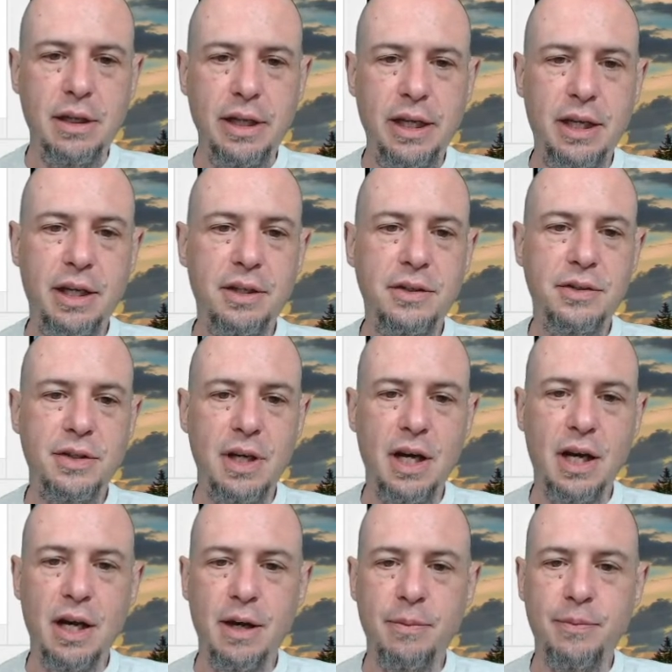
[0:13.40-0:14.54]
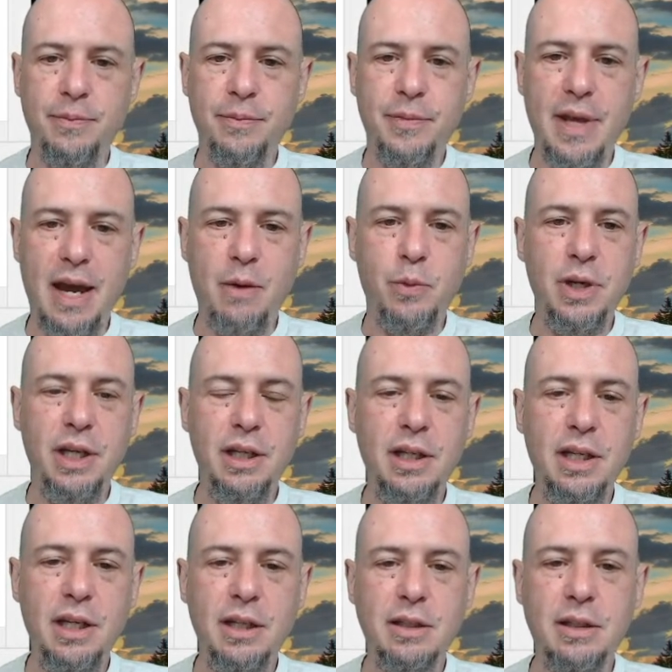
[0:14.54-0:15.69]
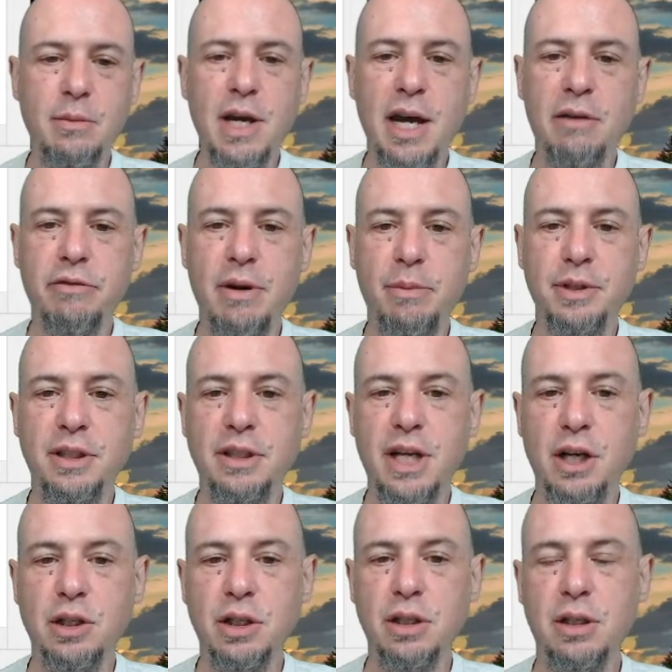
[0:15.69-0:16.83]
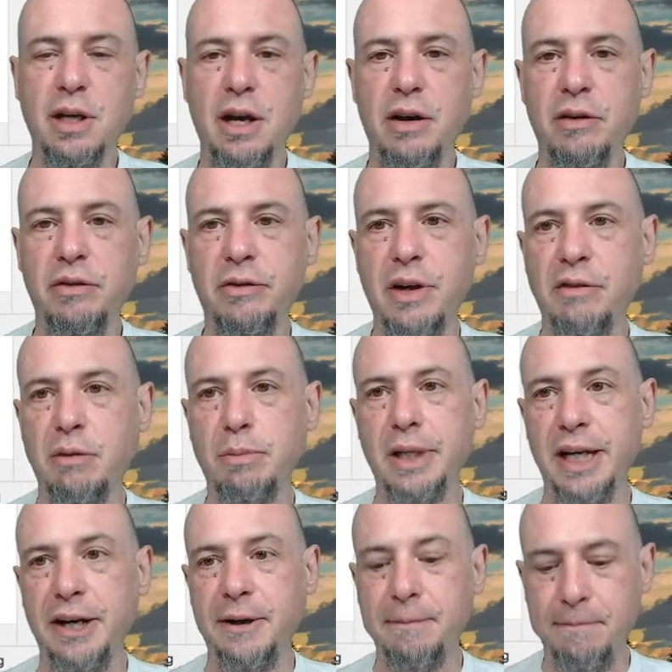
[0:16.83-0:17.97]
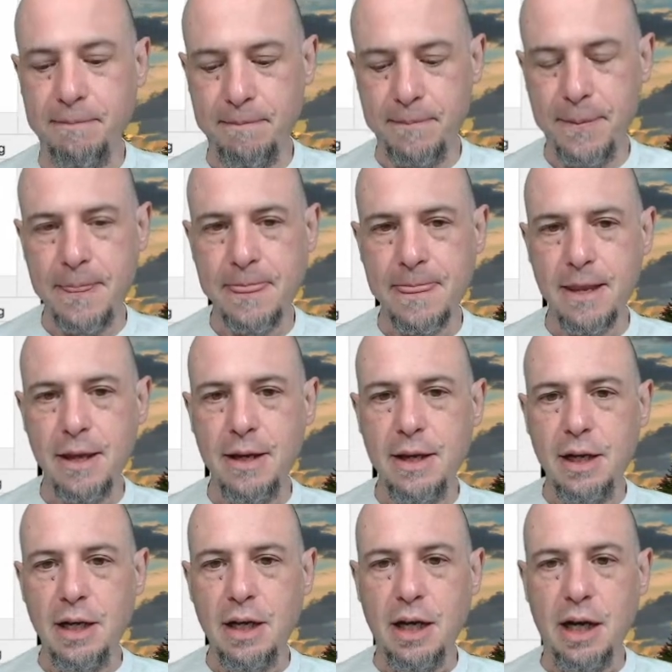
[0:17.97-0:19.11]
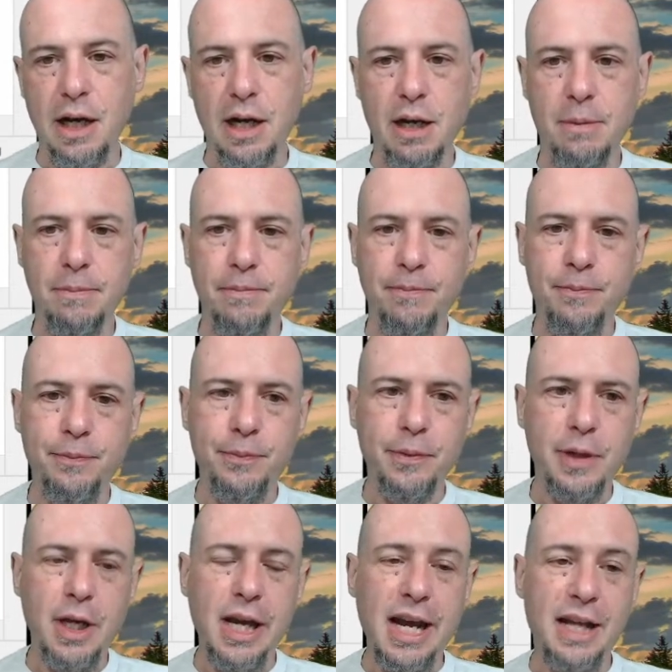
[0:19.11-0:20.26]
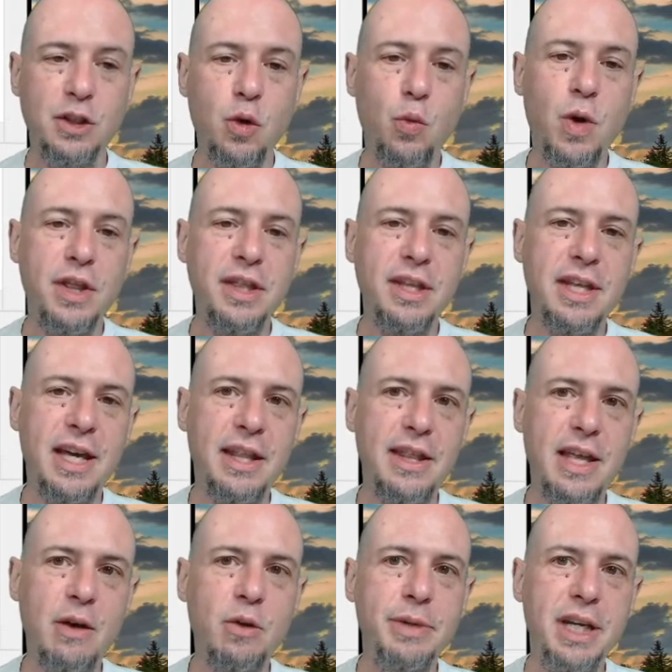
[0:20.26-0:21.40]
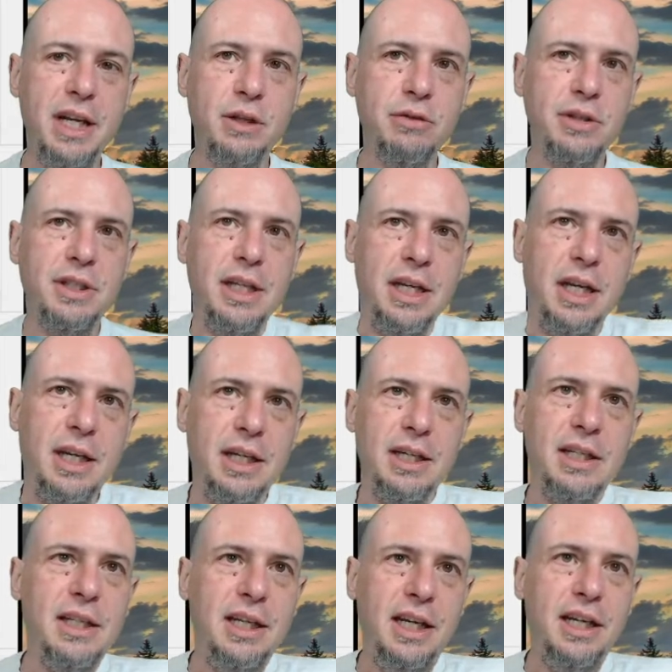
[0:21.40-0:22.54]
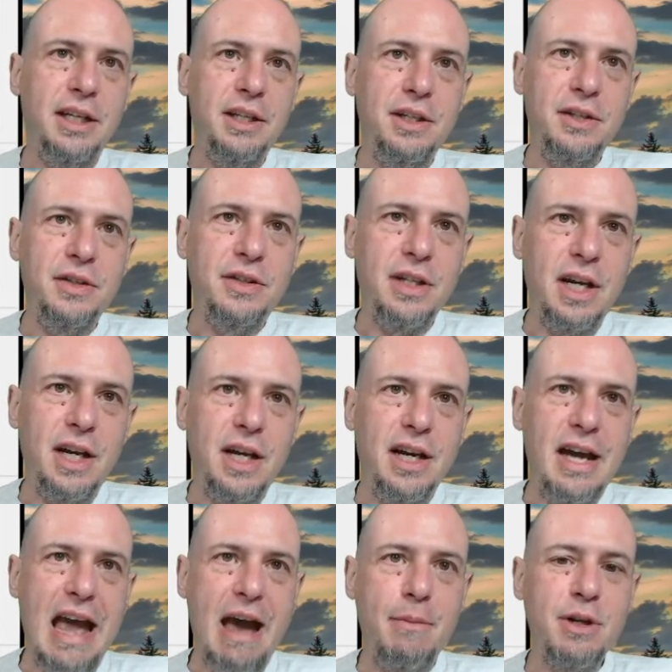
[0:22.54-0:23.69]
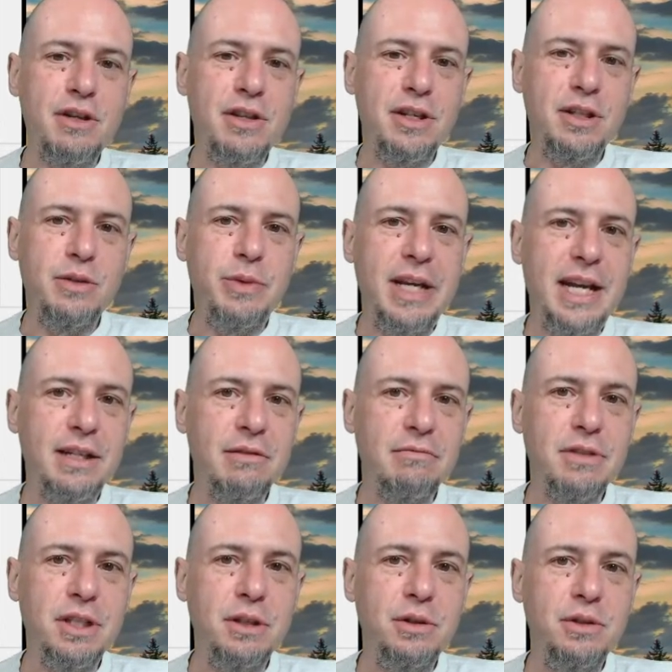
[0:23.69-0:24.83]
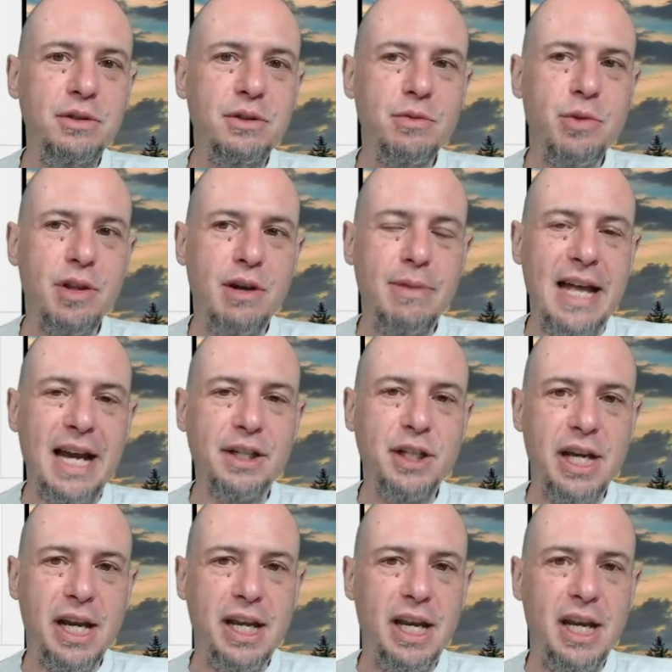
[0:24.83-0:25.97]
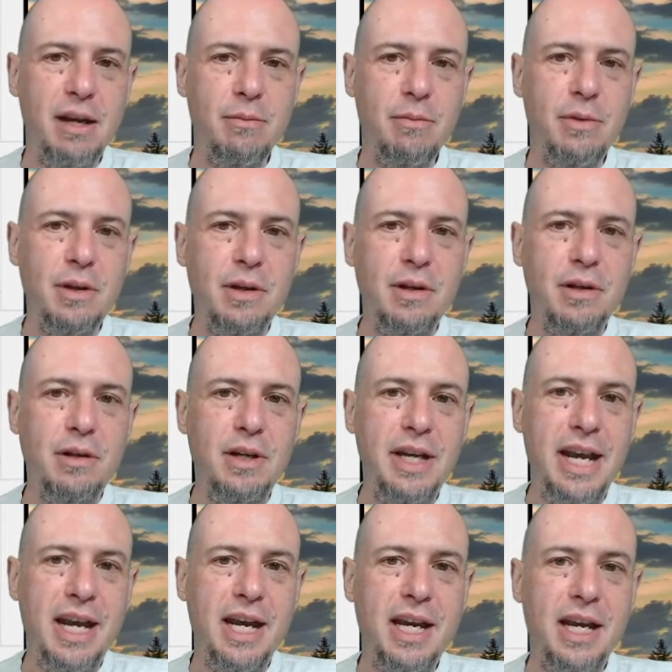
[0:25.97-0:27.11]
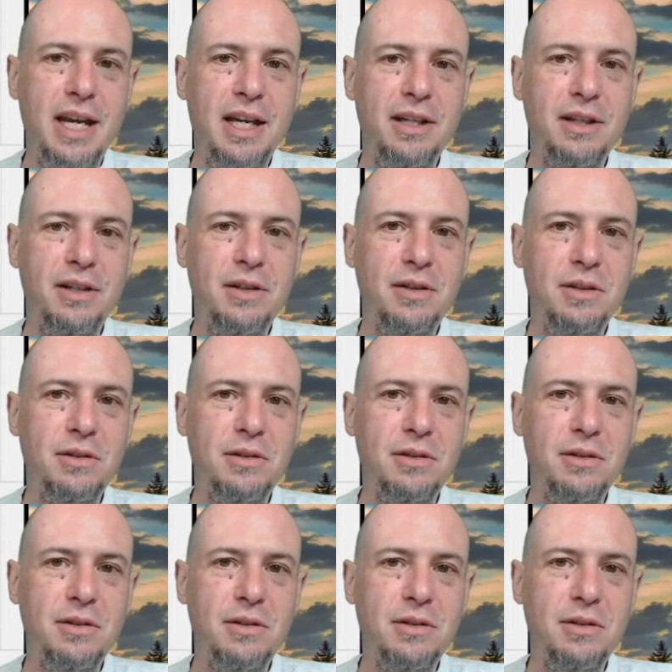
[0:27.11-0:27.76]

is um, that we needed some kind of representation of, of a player. Um, and so one thing that, that will be interesting is uh, how much of this do we get to reuse with our blackjack game and